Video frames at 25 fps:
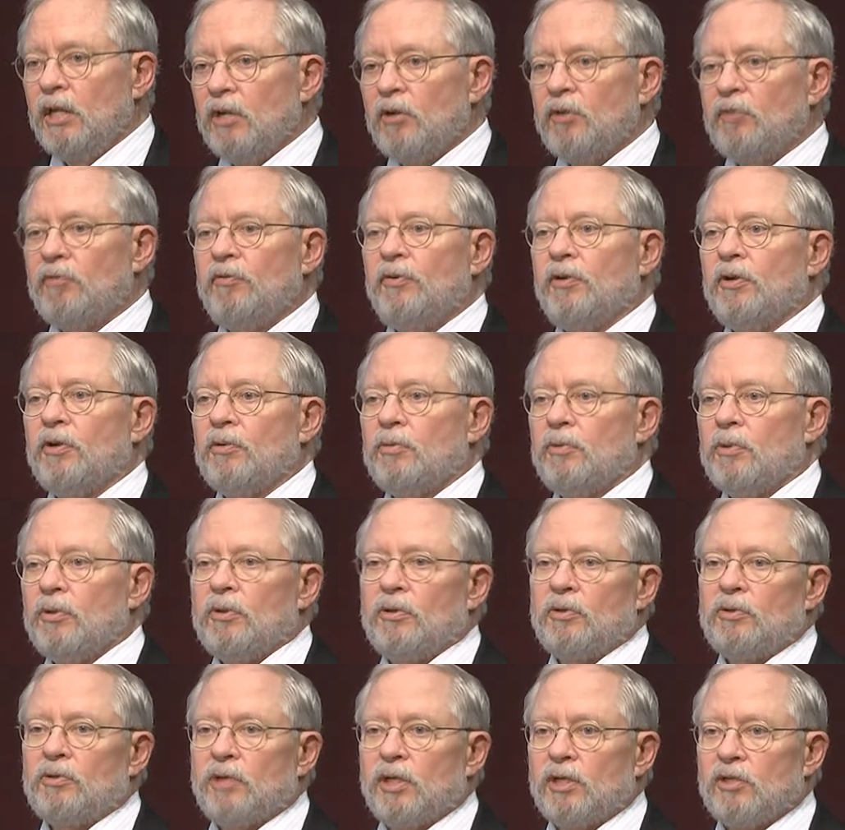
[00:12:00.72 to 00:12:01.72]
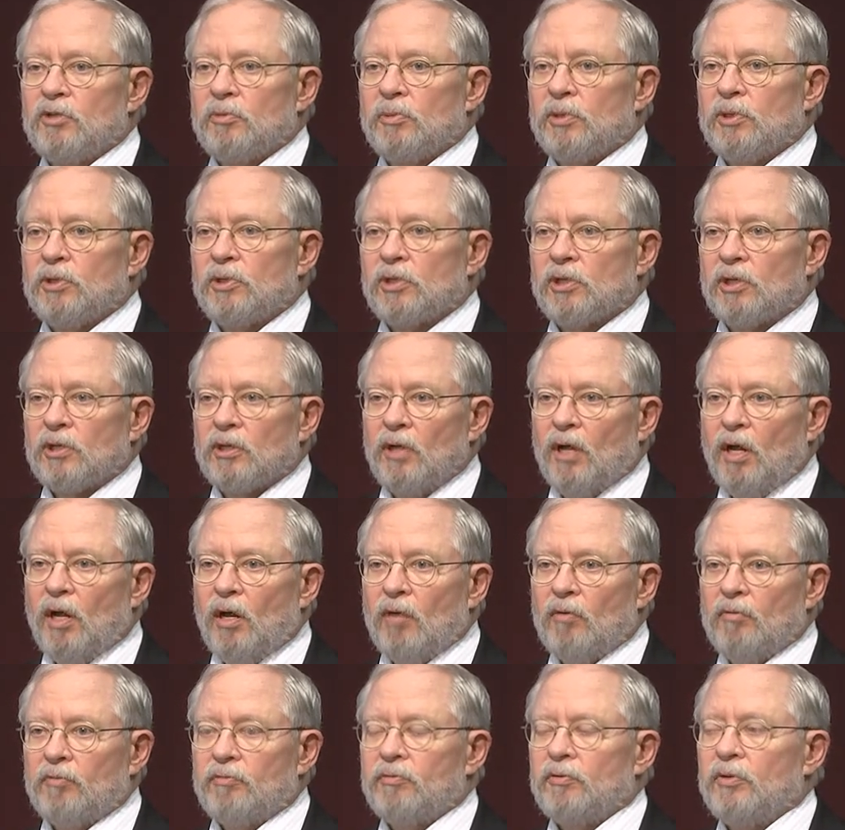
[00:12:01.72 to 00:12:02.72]
interfered with the transmission
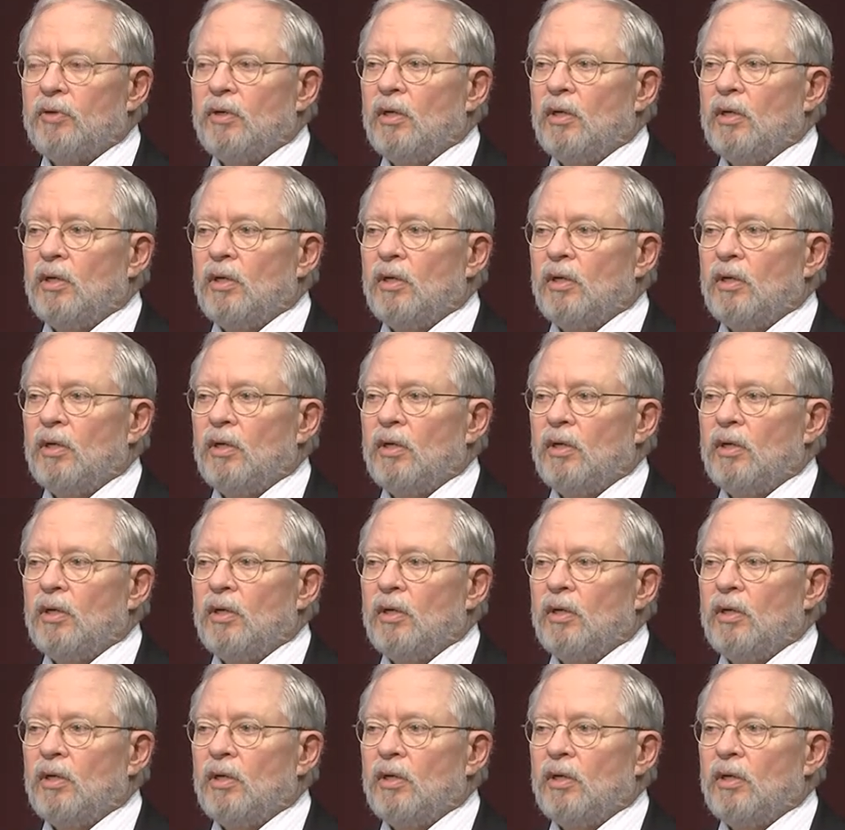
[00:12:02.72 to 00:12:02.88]
of